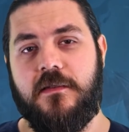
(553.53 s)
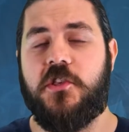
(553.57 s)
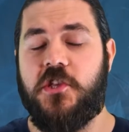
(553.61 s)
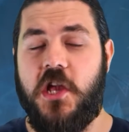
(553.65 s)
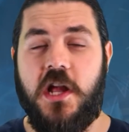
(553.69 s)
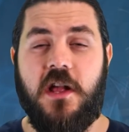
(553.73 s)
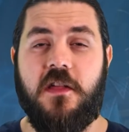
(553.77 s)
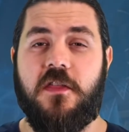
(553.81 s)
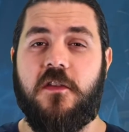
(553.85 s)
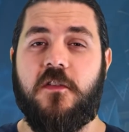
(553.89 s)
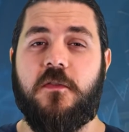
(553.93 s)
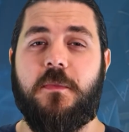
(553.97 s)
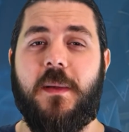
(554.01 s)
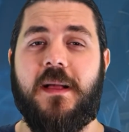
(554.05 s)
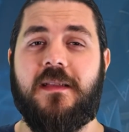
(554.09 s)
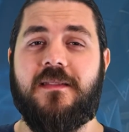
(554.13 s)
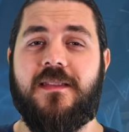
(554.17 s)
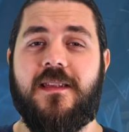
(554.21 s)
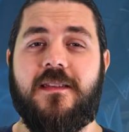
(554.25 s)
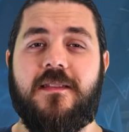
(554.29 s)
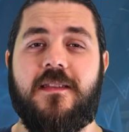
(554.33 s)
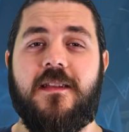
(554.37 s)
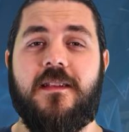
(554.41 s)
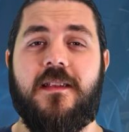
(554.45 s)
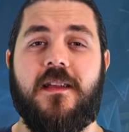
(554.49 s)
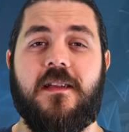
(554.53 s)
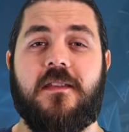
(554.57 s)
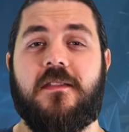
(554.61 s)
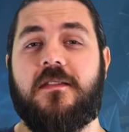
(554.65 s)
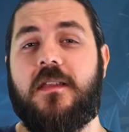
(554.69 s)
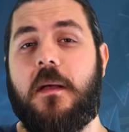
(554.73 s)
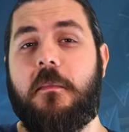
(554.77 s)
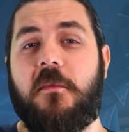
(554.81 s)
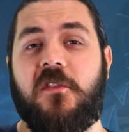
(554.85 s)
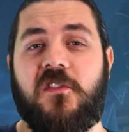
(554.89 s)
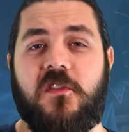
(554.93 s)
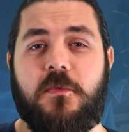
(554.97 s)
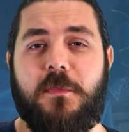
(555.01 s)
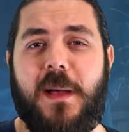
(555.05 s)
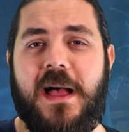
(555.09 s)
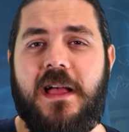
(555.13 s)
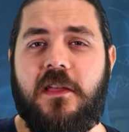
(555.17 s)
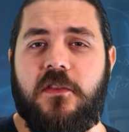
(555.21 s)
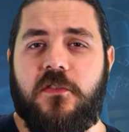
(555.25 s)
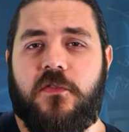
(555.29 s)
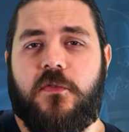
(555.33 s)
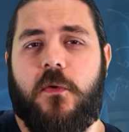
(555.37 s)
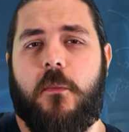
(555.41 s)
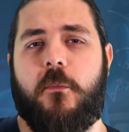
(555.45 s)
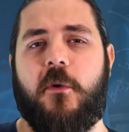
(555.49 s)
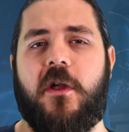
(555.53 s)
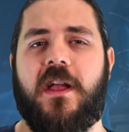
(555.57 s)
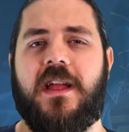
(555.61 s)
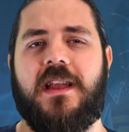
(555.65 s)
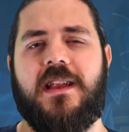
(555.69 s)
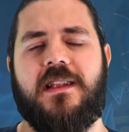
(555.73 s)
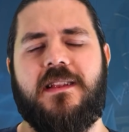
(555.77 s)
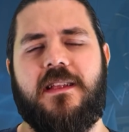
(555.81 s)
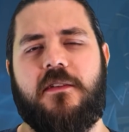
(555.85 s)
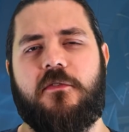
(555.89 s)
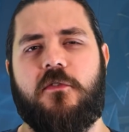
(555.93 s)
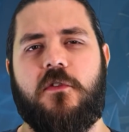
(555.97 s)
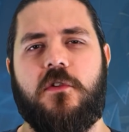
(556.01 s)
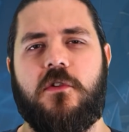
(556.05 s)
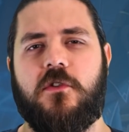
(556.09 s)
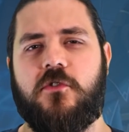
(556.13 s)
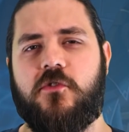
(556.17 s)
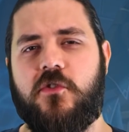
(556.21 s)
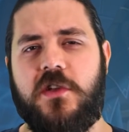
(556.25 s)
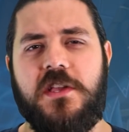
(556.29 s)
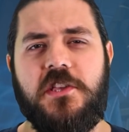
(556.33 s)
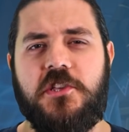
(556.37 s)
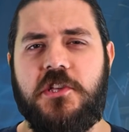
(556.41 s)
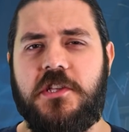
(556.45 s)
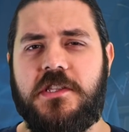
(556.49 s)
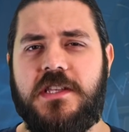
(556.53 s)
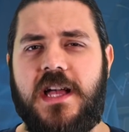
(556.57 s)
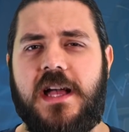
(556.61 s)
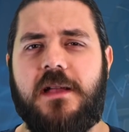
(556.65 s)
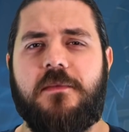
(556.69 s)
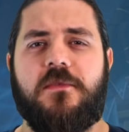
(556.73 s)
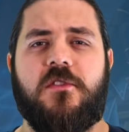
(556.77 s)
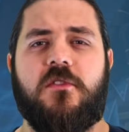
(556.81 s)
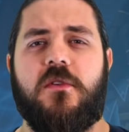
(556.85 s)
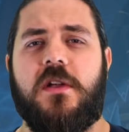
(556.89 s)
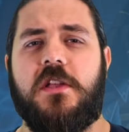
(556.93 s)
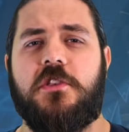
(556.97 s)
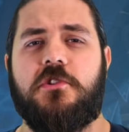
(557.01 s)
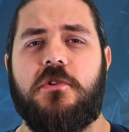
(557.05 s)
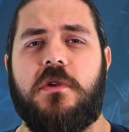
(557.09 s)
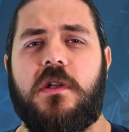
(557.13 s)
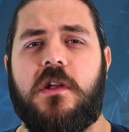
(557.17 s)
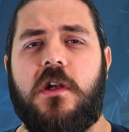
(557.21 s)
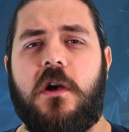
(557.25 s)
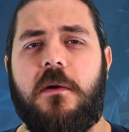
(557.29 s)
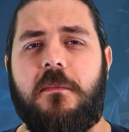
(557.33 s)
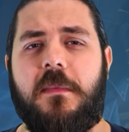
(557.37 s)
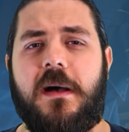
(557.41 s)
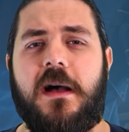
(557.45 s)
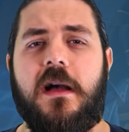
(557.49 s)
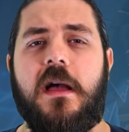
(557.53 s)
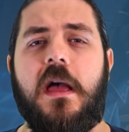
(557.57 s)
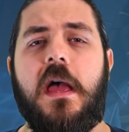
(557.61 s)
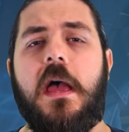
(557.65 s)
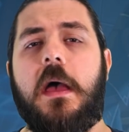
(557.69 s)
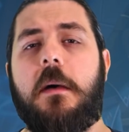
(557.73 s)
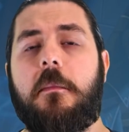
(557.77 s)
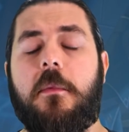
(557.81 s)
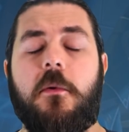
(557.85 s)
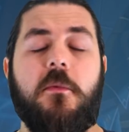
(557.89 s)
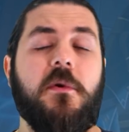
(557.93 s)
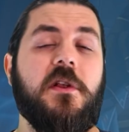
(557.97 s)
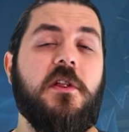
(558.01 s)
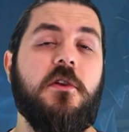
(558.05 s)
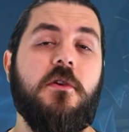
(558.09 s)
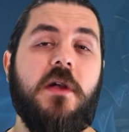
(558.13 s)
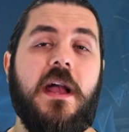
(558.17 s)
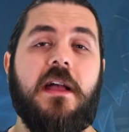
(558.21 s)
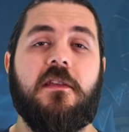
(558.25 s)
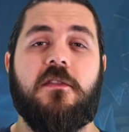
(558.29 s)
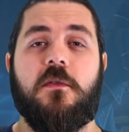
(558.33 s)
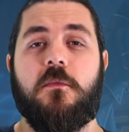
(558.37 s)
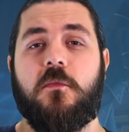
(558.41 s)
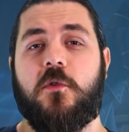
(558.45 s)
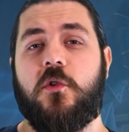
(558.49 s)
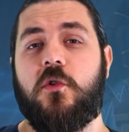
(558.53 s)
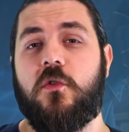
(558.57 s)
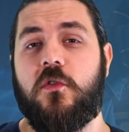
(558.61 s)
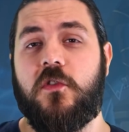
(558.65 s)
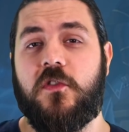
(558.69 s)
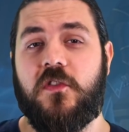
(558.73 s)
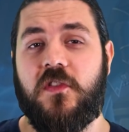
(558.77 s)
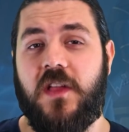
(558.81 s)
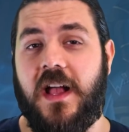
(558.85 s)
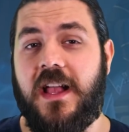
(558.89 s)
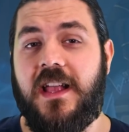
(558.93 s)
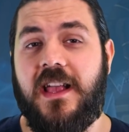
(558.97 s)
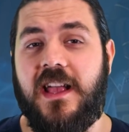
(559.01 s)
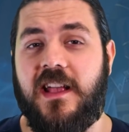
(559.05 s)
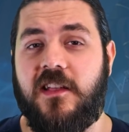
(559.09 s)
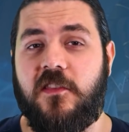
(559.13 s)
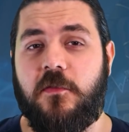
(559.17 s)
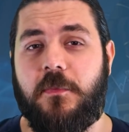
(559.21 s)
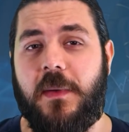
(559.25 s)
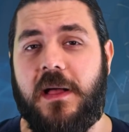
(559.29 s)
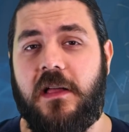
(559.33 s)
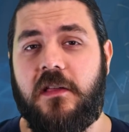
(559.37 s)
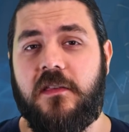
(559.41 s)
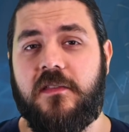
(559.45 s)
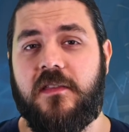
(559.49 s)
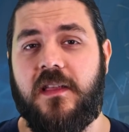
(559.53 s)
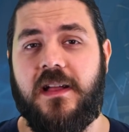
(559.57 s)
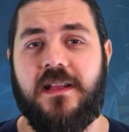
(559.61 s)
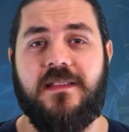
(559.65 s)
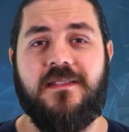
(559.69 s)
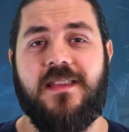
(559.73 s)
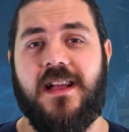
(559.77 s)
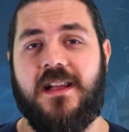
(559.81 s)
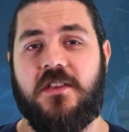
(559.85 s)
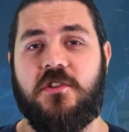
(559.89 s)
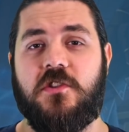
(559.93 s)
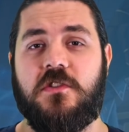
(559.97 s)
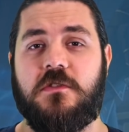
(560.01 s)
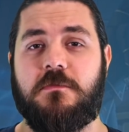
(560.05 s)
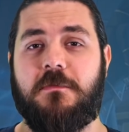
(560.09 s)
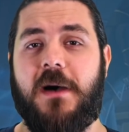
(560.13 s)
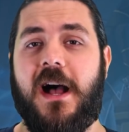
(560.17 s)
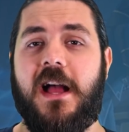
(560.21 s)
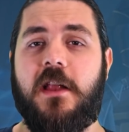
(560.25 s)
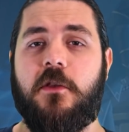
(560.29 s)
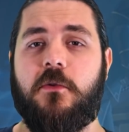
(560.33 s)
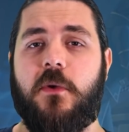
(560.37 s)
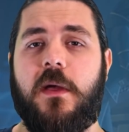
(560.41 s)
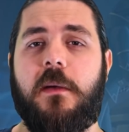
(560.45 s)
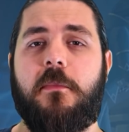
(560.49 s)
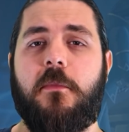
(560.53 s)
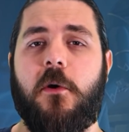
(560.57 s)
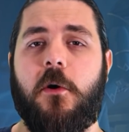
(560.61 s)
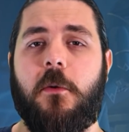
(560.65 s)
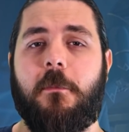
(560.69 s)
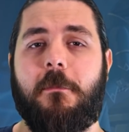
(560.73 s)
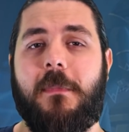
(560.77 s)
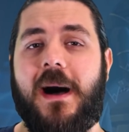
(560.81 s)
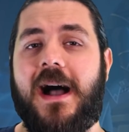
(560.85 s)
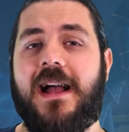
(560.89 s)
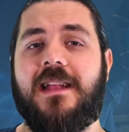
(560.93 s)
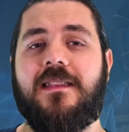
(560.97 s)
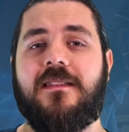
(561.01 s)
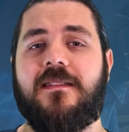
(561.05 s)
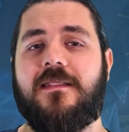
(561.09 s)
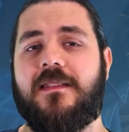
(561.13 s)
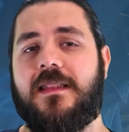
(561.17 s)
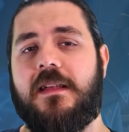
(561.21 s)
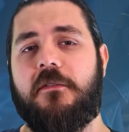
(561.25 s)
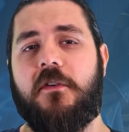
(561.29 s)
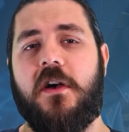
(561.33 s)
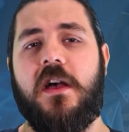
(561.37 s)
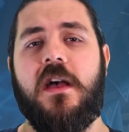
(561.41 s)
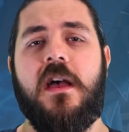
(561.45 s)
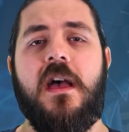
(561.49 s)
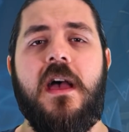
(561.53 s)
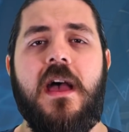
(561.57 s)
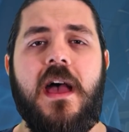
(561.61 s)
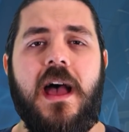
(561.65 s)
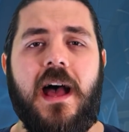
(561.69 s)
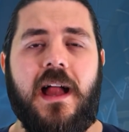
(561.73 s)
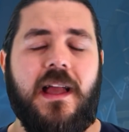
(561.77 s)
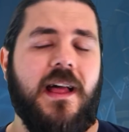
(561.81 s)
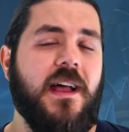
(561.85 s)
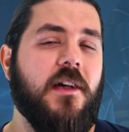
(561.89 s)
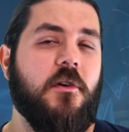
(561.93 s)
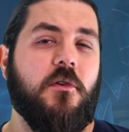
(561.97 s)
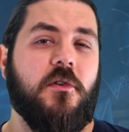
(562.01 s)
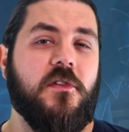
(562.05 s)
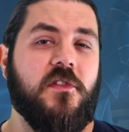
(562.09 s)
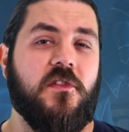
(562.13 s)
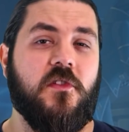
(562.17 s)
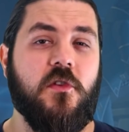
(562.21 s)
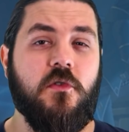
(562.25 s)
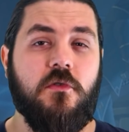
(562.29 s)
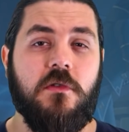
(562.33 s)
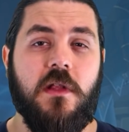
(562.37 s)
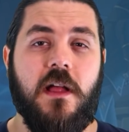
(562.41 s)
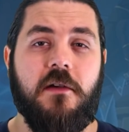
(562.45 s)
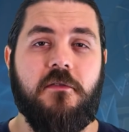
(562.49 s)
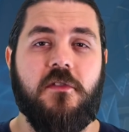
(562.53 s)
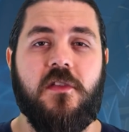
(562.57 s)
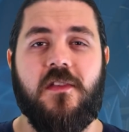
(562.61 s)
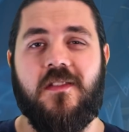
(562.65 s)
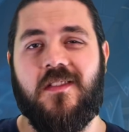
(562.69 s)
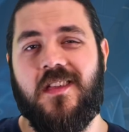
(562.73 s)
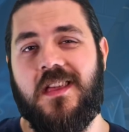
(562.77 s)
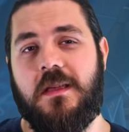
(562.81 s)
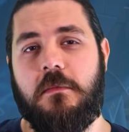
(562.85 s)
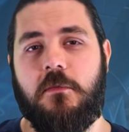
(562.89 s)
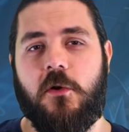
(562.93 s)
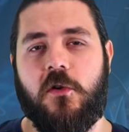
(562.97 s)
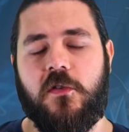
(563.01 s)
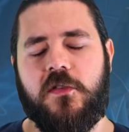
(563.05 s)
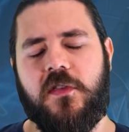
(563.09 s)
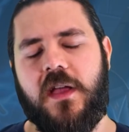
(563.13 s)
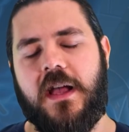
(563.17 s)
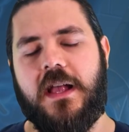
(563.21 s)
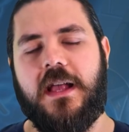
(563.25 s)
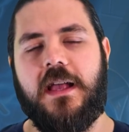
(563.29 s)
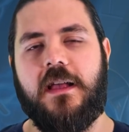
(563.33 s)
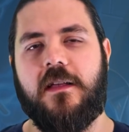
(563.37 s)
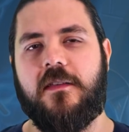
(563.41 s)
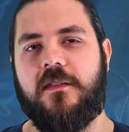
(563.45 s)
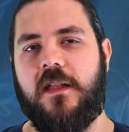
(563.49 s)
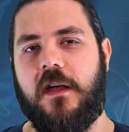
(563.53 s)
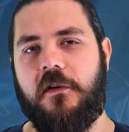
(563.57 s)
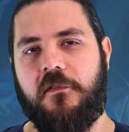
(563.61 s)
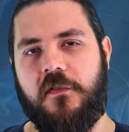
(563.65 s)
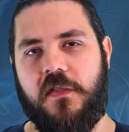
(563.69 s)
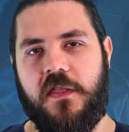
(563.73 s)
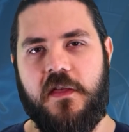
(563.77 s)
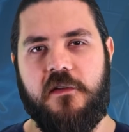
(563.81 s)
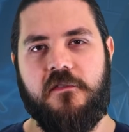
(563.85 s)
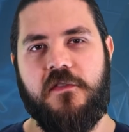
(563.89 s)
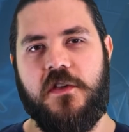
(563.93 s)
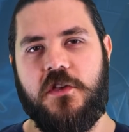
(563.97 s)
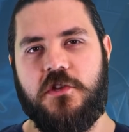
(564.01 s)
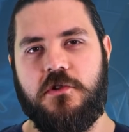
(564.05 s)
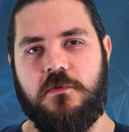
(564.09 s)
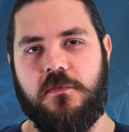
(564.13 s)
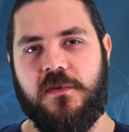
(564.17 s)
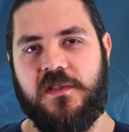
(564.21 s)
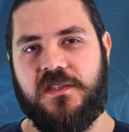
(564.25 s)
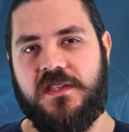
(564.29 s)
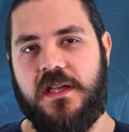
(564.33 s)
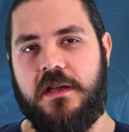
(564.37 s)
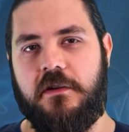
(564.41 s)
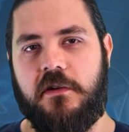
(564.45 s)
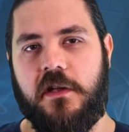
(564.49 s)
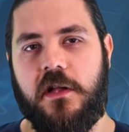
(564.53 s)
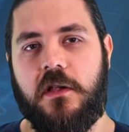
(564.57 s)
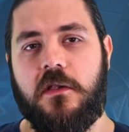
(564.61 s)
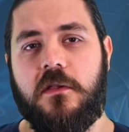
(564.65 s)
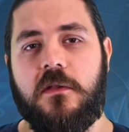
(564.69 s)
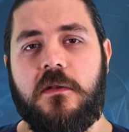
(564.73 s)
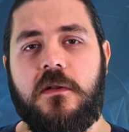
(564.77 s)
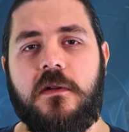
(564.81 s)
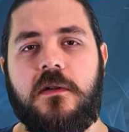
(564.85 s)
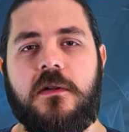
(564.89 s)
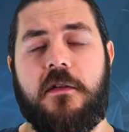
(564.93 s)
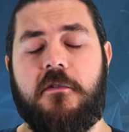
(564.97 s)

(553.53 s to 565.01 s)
A chunk of the spells listed are summon spells for bringing in different creature types to aid you in combat, but we do get some cool psychic spells like Tasha's Mind Whip or Mind Sliver, and I always do love to see more psychic stuff in the official material.